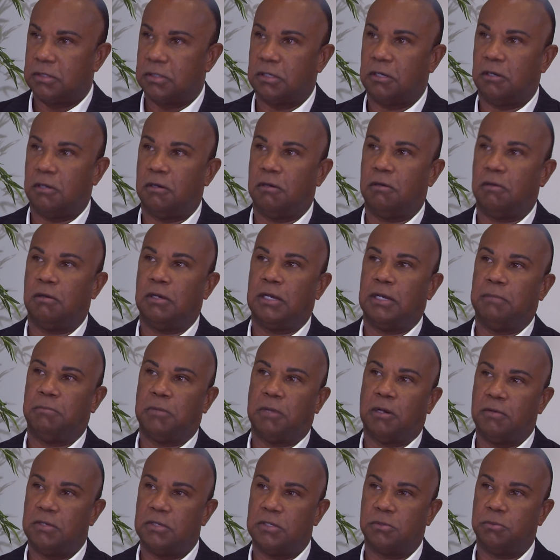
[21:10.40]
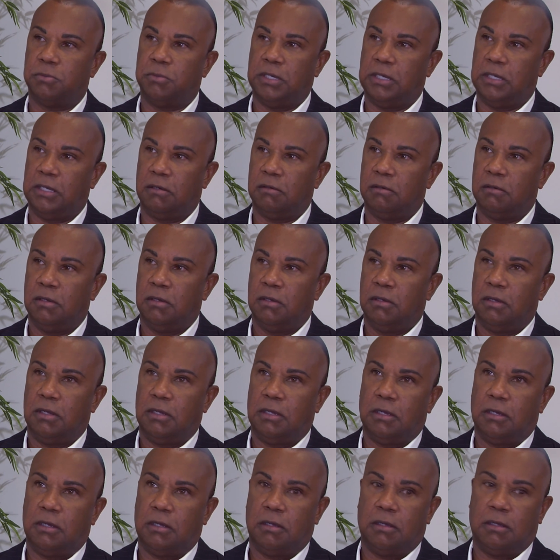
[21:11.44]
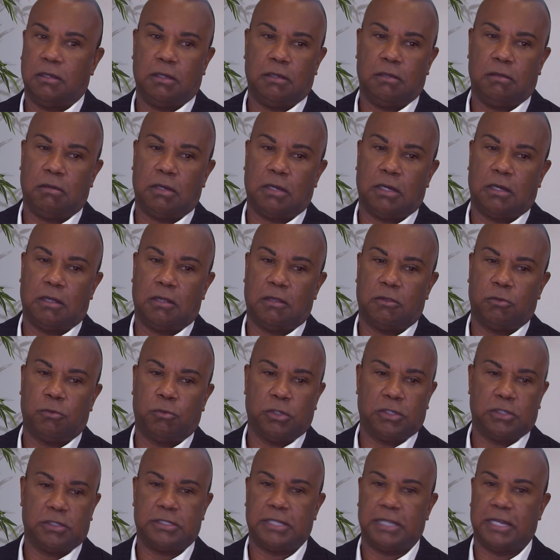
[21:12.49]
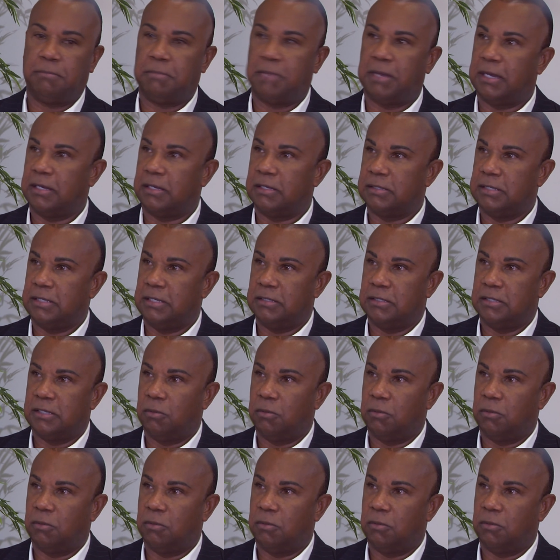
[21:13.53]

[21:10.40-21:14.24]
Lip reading: So I'm always reading the real estate magazines